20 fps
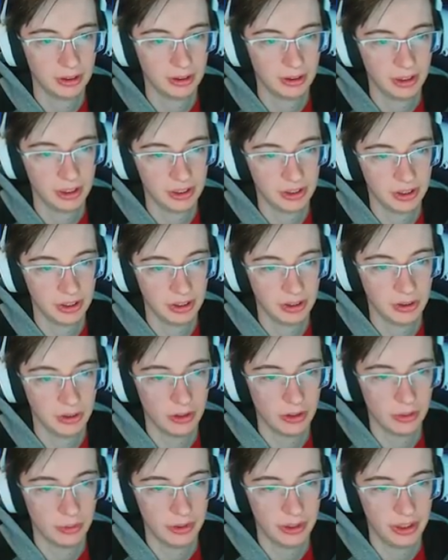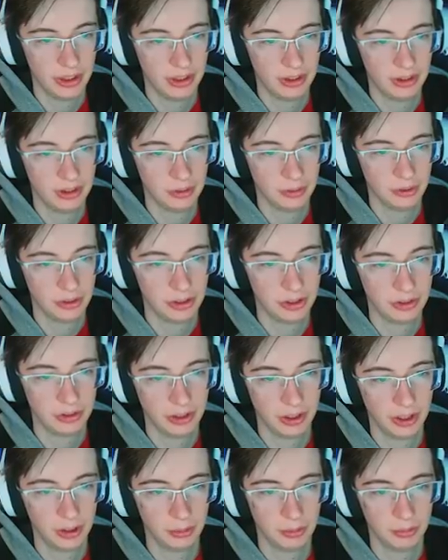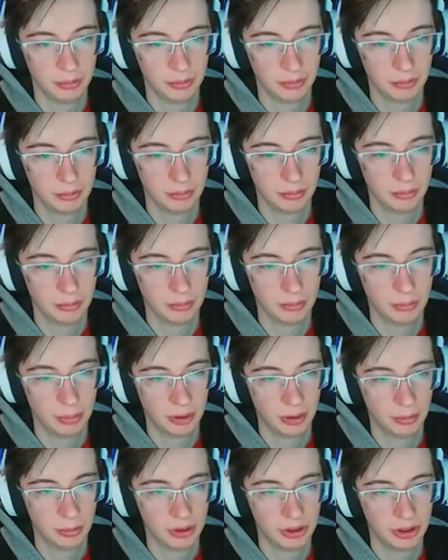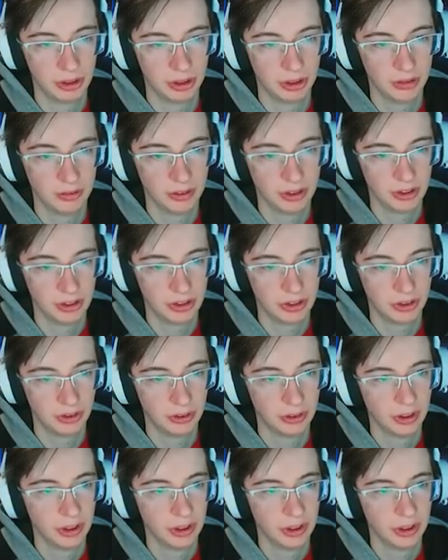Doesn't need to go all the way down, and we're still getting pretty much all of it, so.